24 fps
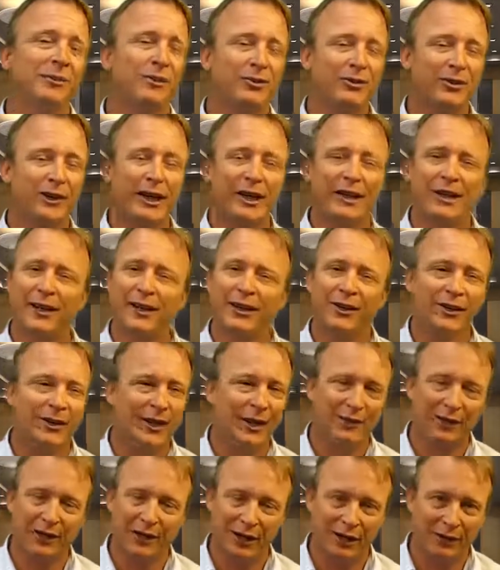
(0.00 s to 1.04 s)
most likely you're
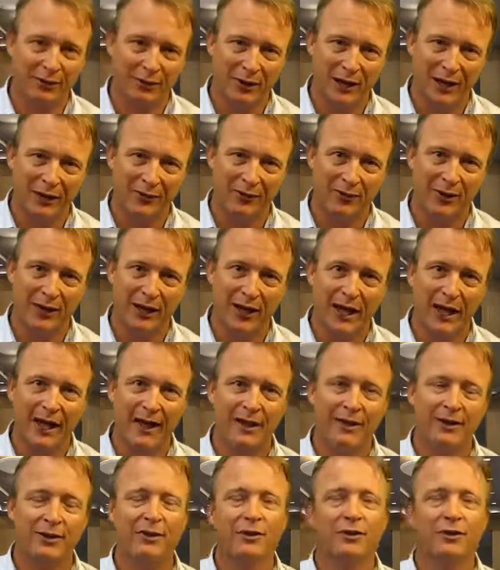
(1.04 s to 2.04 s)
never going to rank for that.